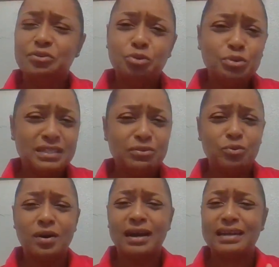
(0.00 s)
who did
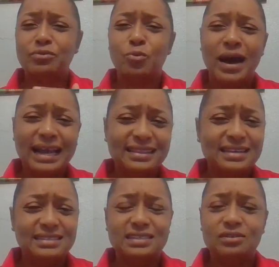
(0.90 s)
what and why they
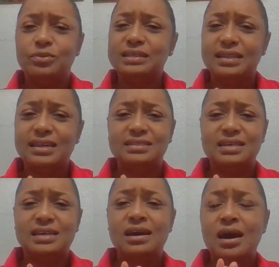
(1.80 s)
did what they
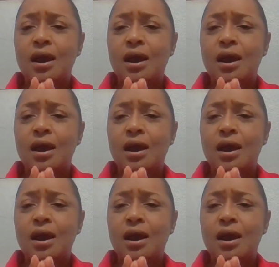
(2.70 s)
did.